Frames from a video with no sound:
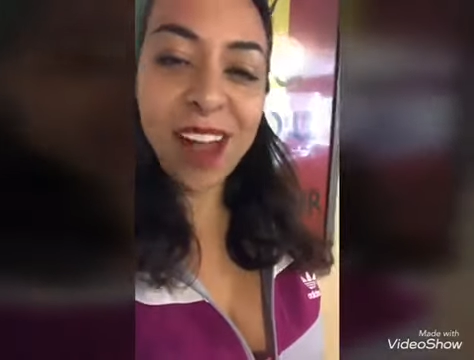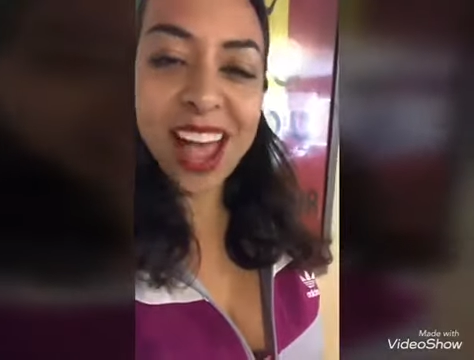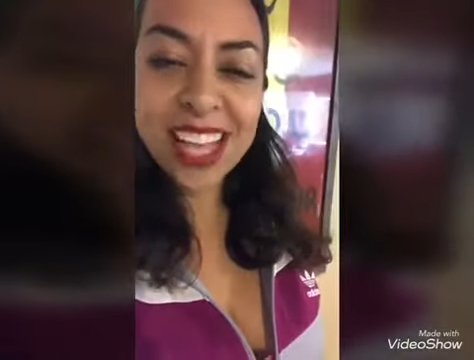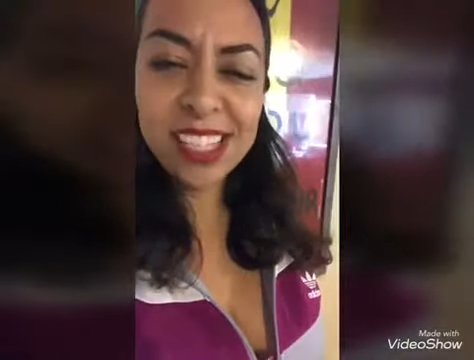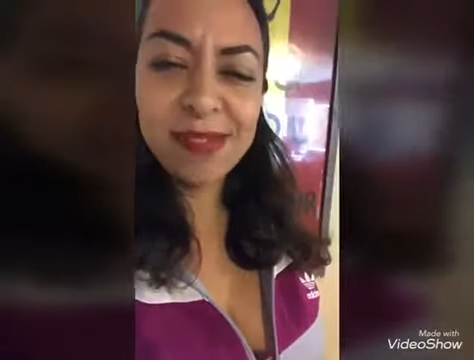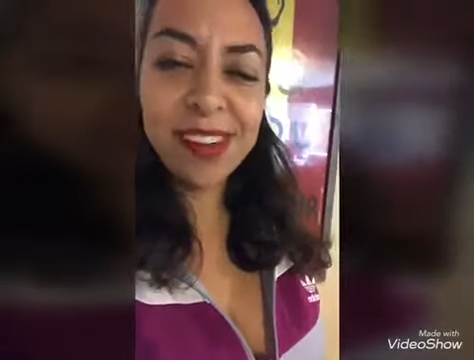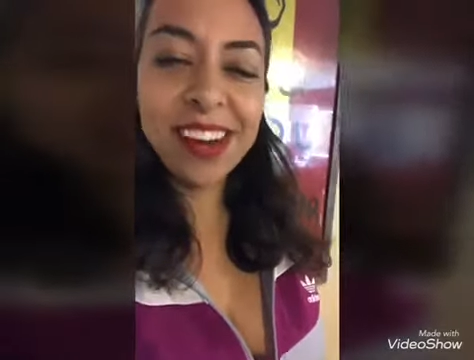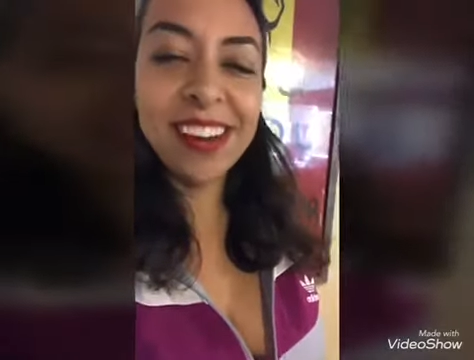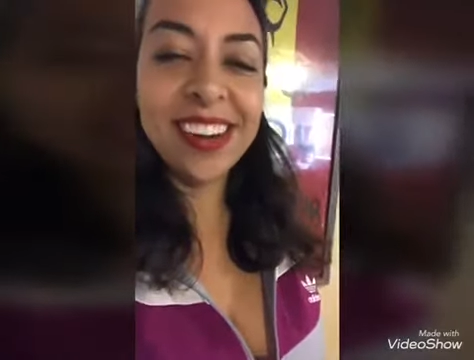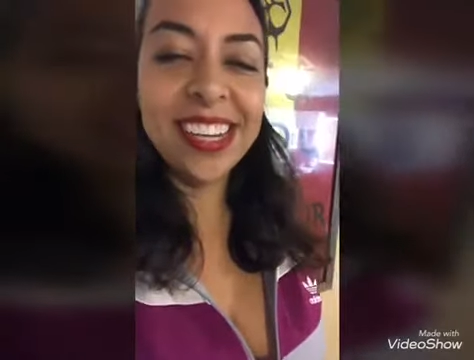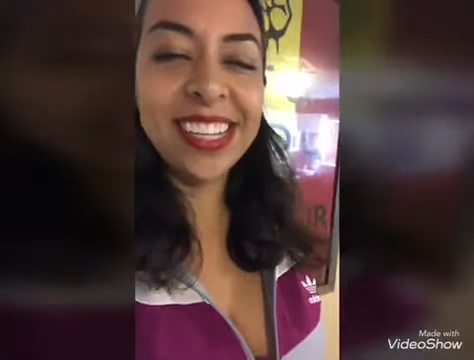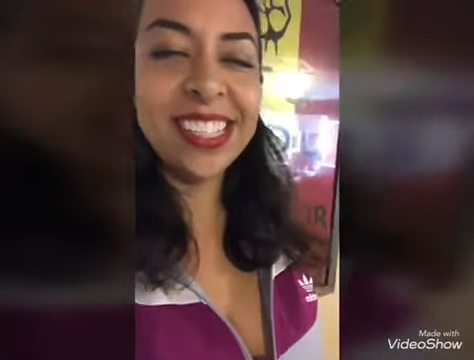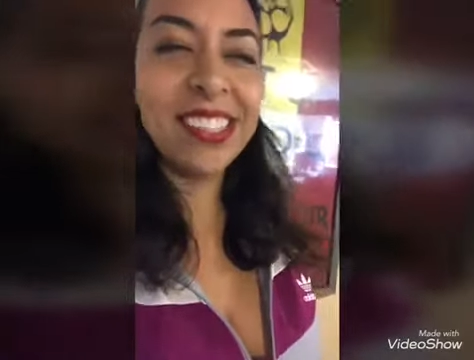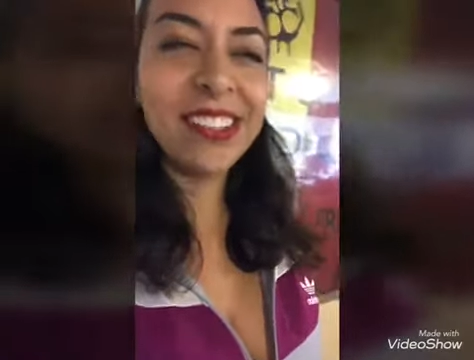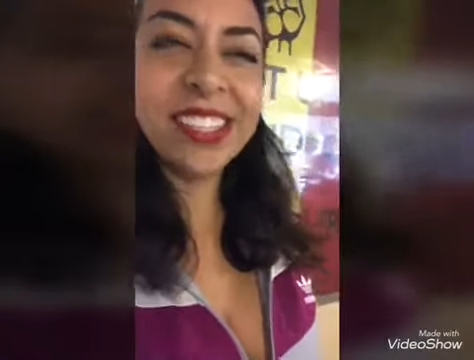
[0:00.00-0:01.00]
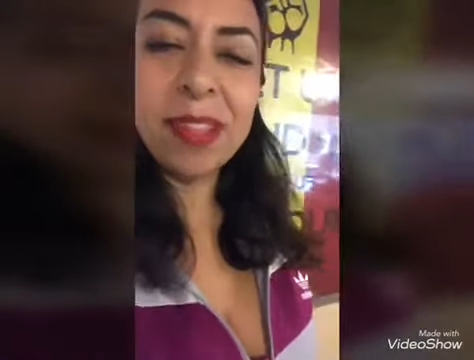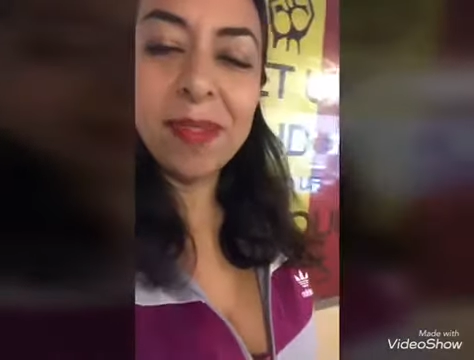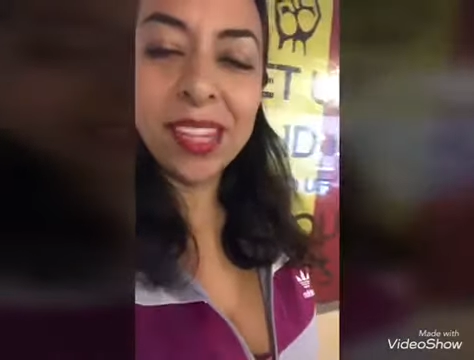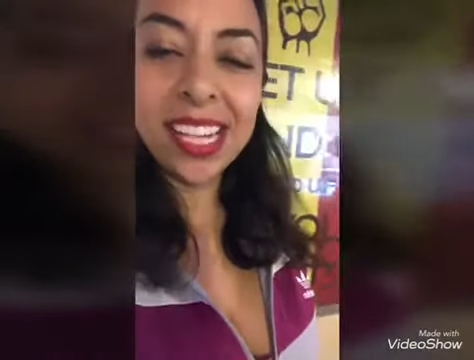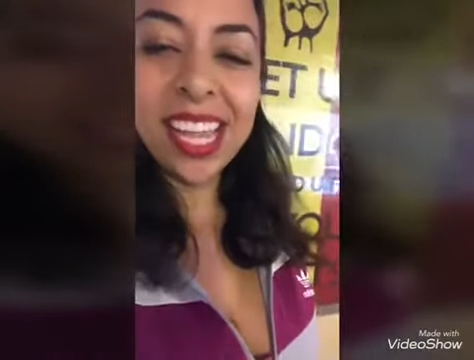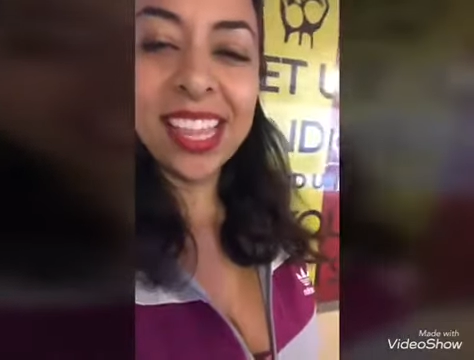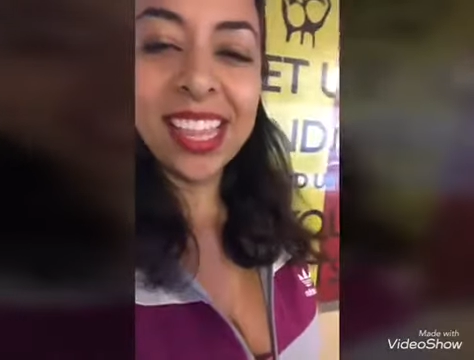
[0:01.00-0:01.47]
raspberries, or
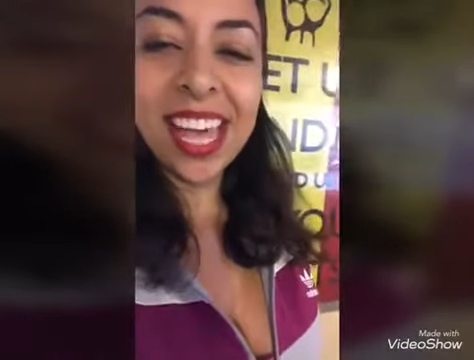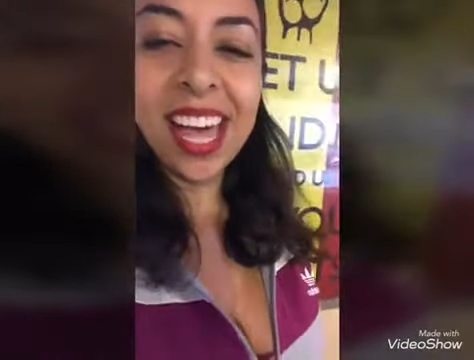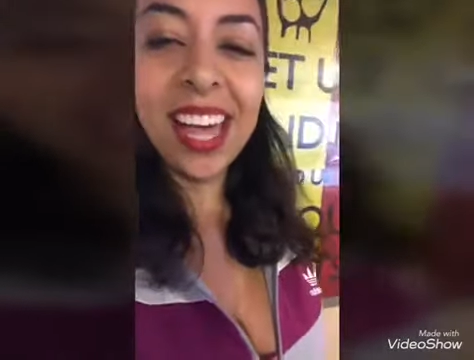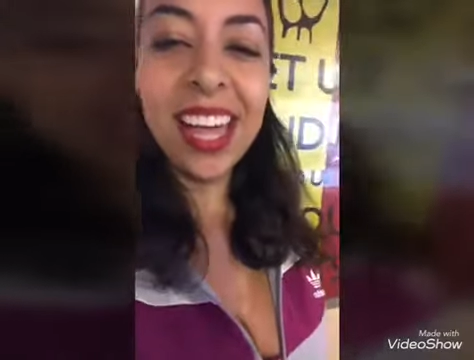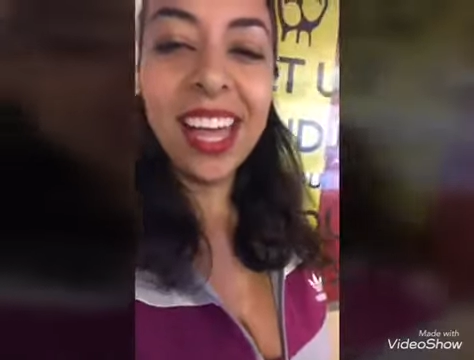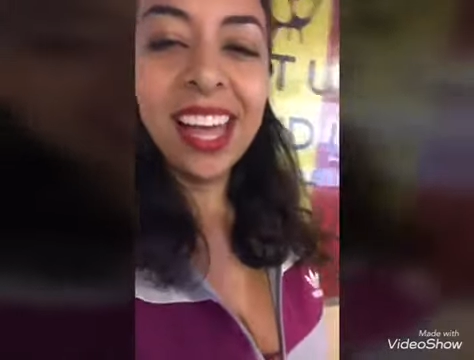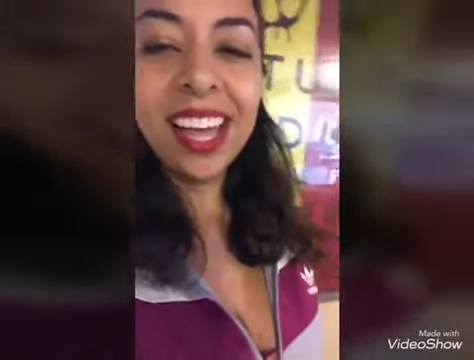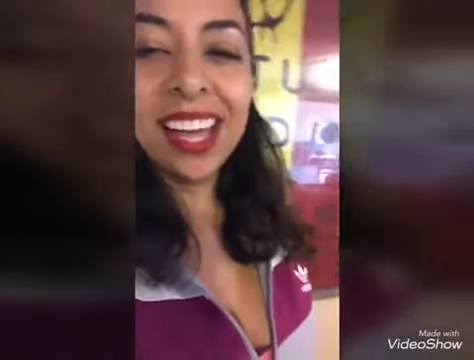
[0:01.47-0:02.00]
something like that,